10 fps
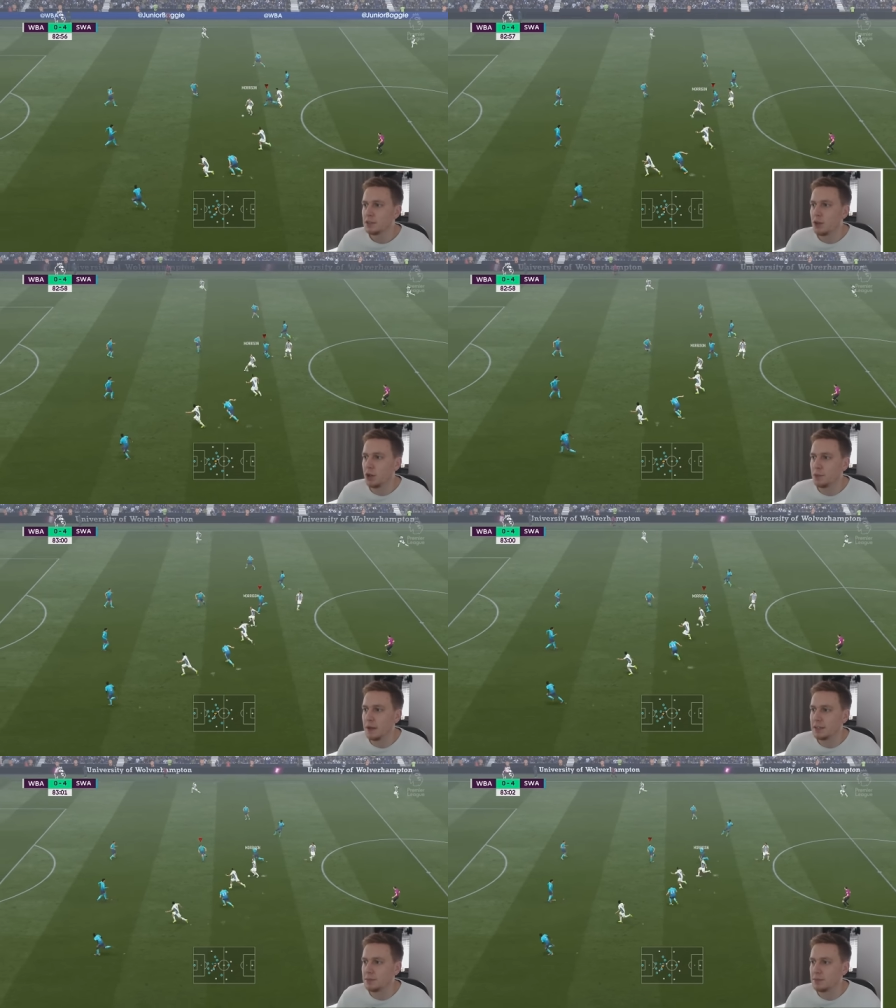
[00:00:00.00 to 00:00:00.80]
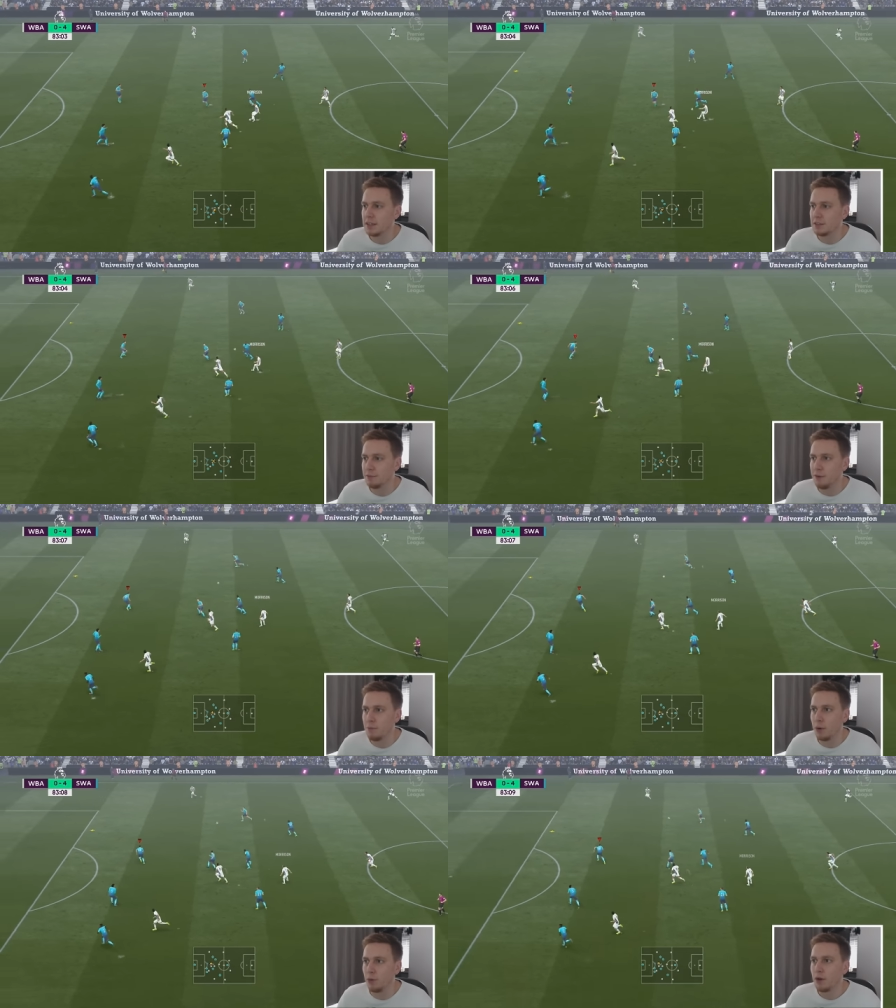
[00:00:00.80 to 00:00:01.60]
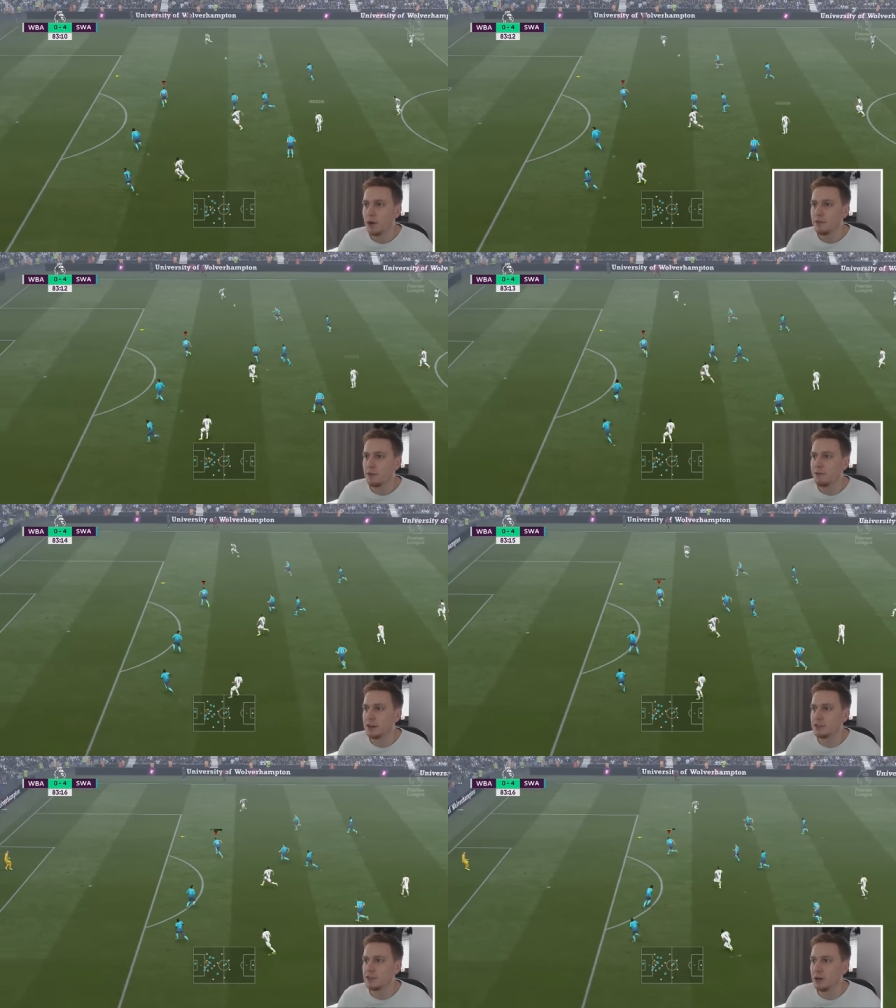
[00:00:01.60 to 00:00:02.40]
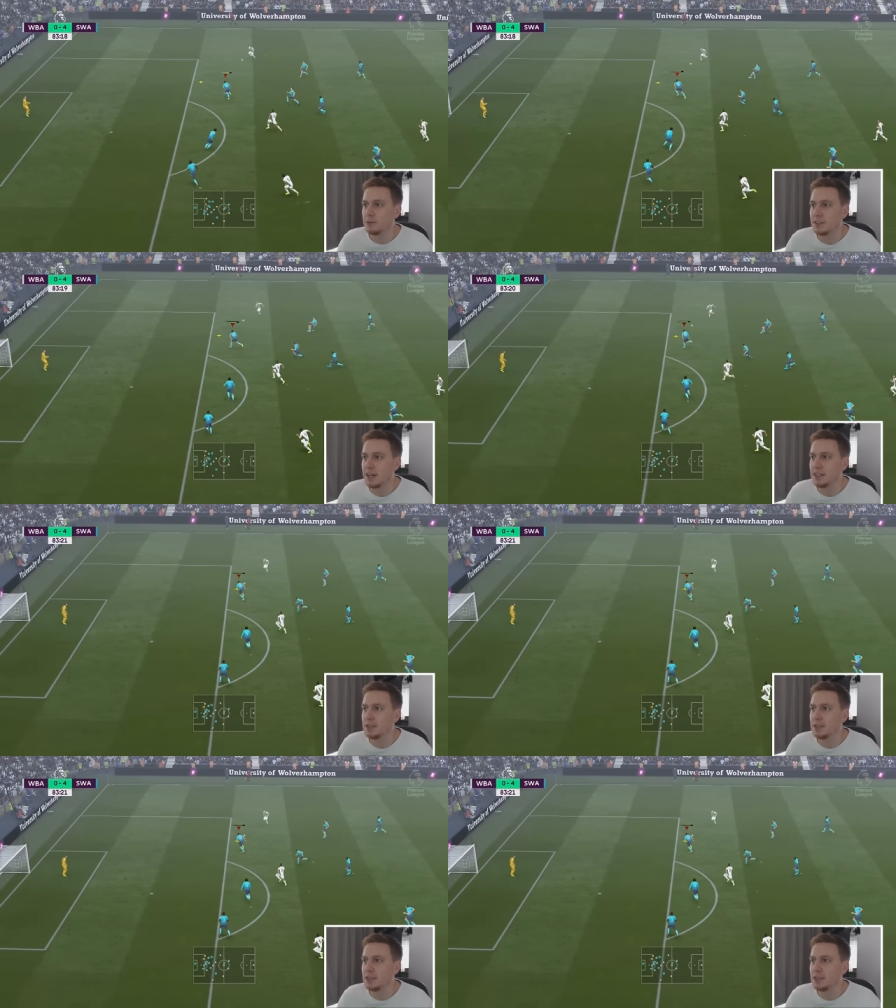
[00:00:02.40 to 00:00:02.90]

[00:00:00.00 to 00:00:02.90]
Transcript: Starting to play some decent football for the first time today.